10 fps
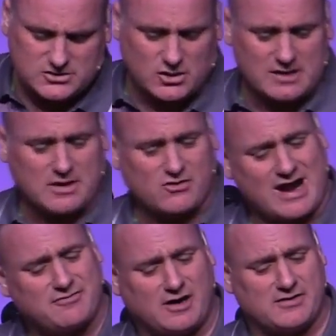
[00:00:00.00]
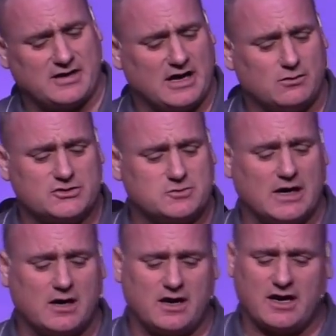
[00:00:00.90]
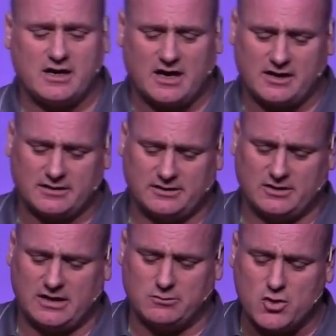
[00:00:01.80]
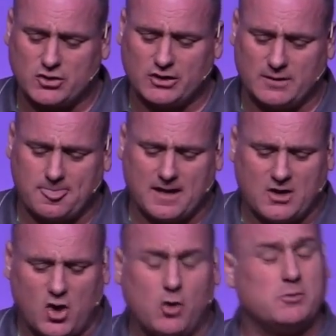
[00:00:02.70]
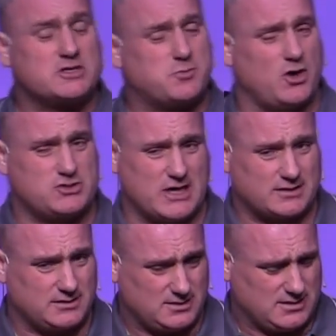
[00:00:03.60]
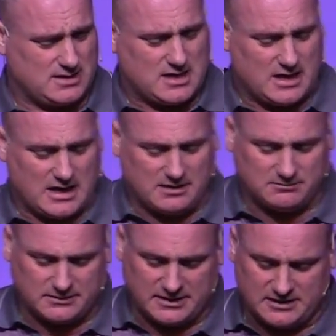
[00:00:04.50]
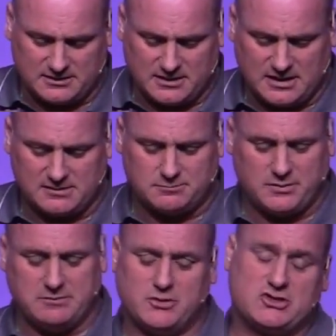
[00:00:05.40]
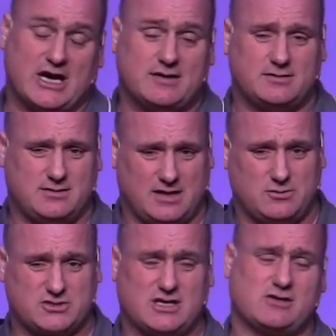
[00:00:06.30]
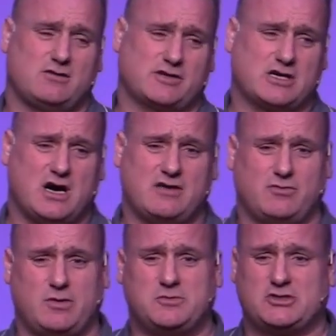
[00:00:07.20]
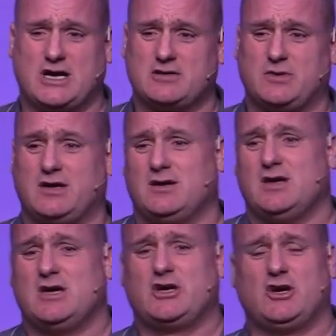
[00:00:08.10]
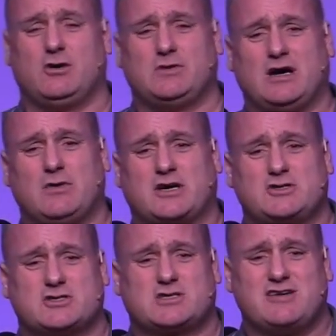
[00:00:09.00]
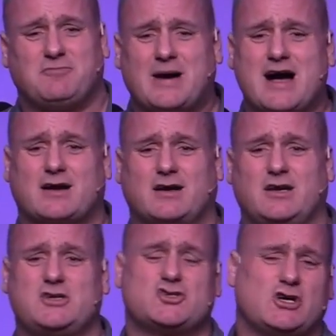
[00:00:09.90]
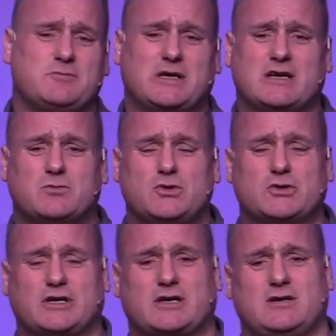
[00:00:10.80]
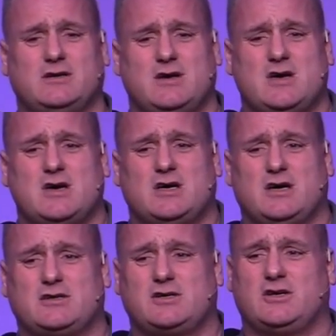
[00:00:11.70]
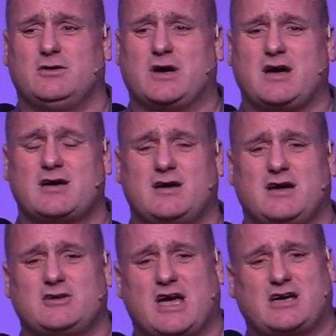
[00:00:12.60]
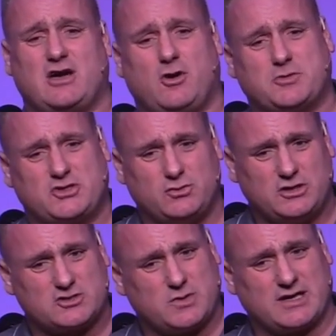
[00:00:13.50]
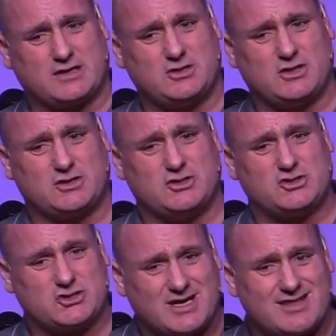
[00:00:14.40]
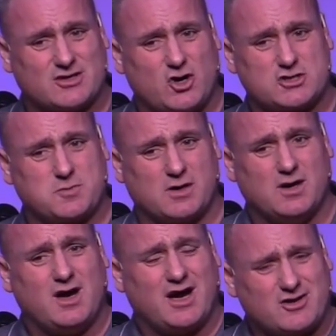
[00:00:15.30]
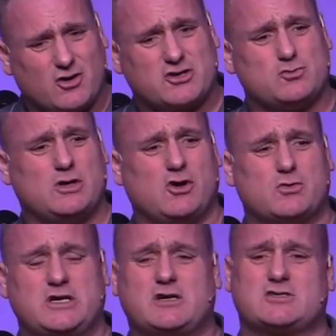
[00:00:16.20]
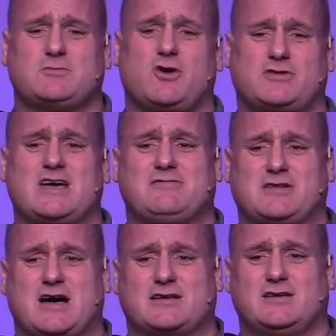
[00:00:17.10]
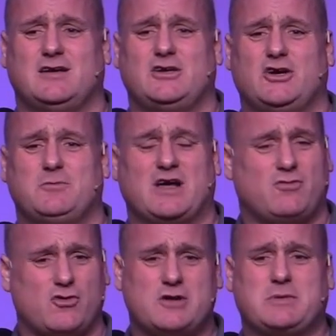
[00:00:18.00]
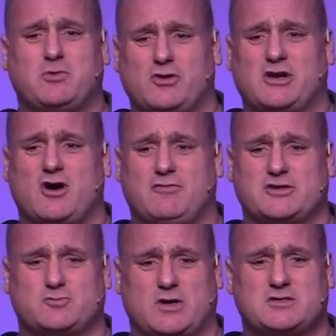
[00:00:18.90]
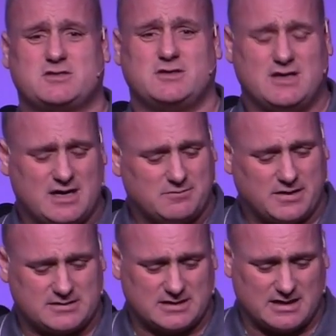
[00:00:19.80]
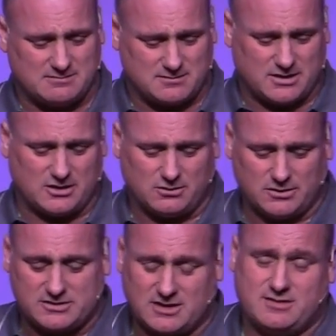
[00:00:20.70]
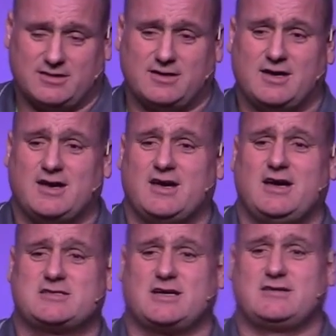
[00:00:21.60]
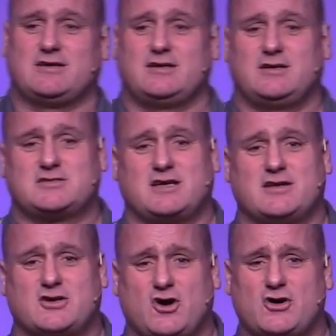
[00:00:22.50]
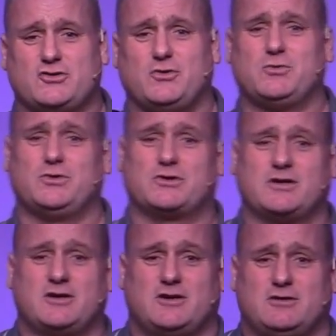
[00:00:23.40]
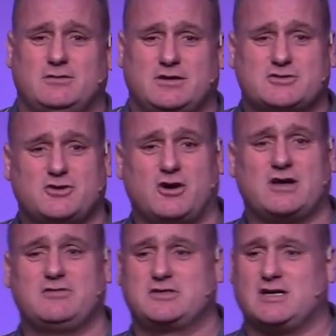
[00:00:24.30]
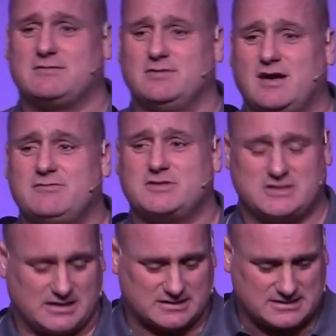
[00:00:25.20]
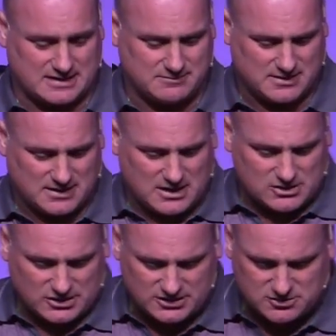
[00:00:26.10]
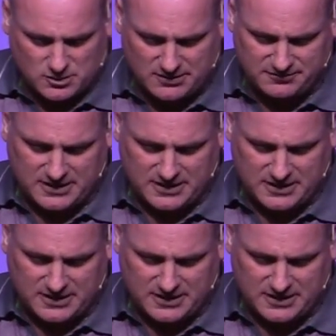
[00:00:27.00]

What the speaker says: So I'm a grandfather now as well, and you know, I work on a homeless project in Bridgend. I started off in Cardiff, over to Bridgend, where, you know, now I can just give back. I can enjoy being in work. I can, you know, I get opportunities where I can share the gospel. I got to do it low key because I'm not there for that. You know what I mean? I've already been put in the office once, but you know, it's either God or work. You know, it's God every time, every single time. So I just want to